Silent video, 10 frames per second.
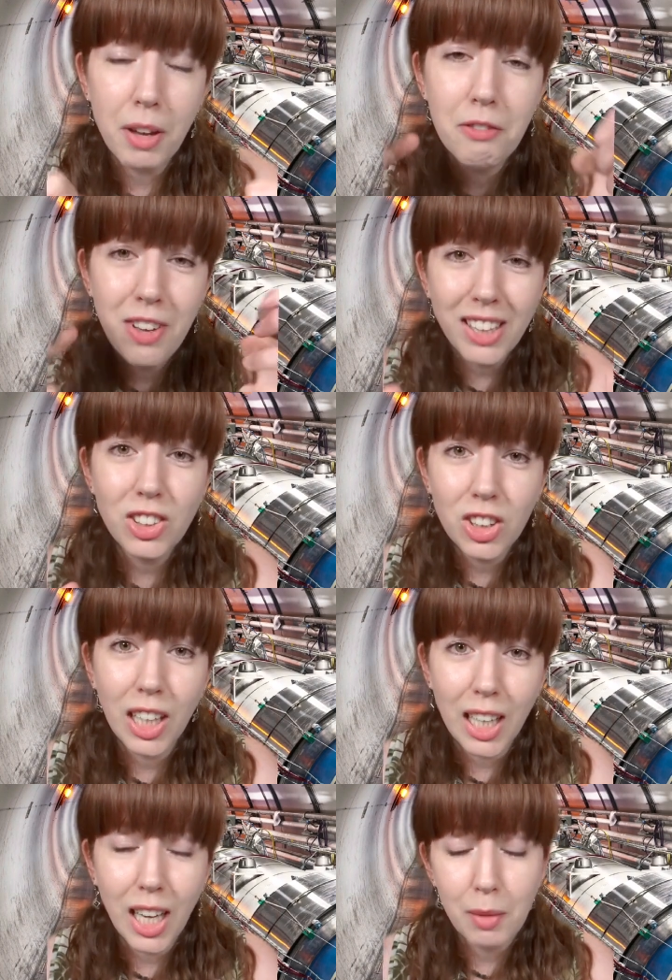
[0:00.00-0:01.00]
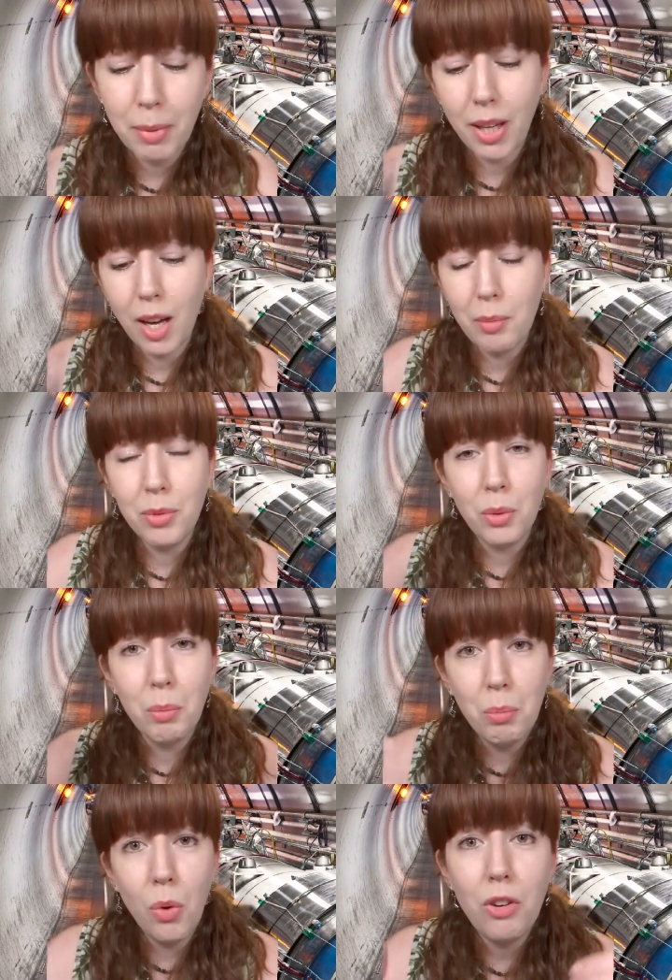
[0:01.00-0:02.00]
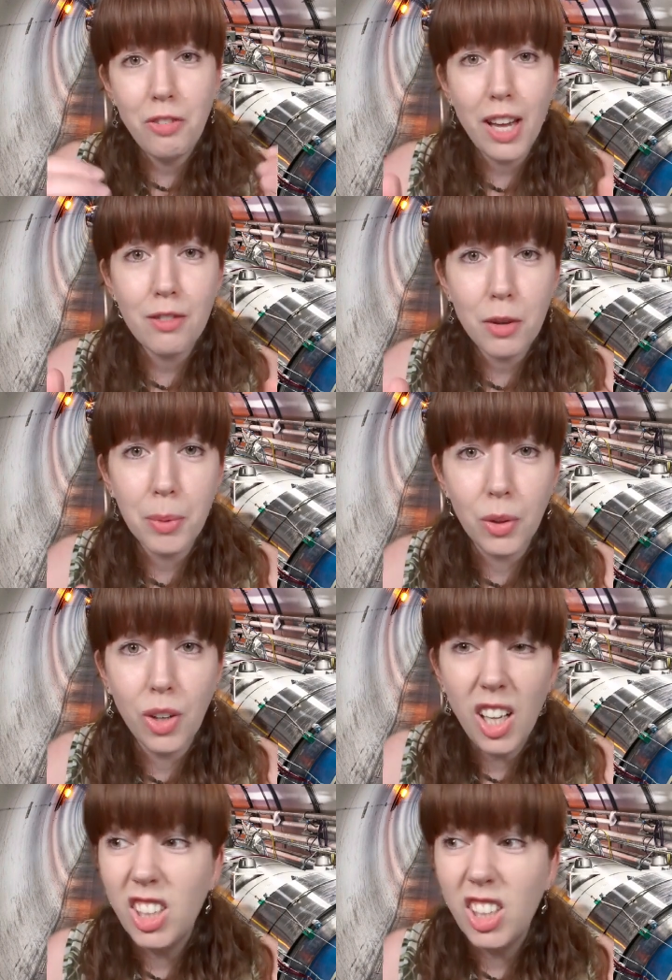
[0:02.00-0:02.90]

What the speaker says: eventually it becomes more favorable